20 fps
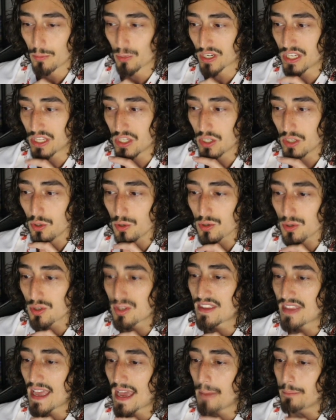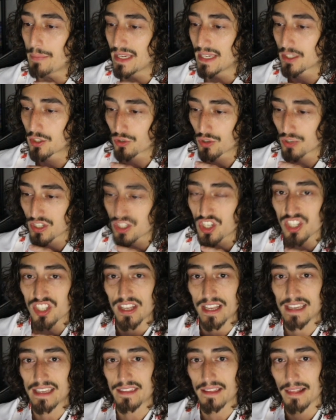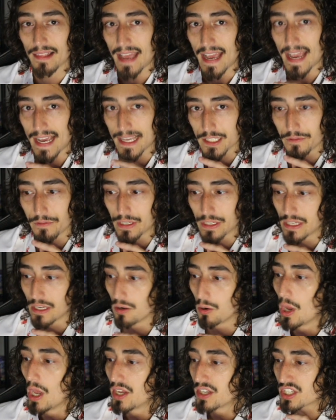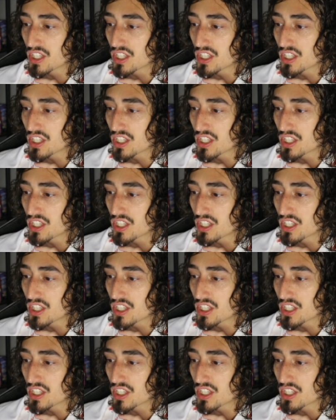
We're going to use that Beatrice, just like in the last video,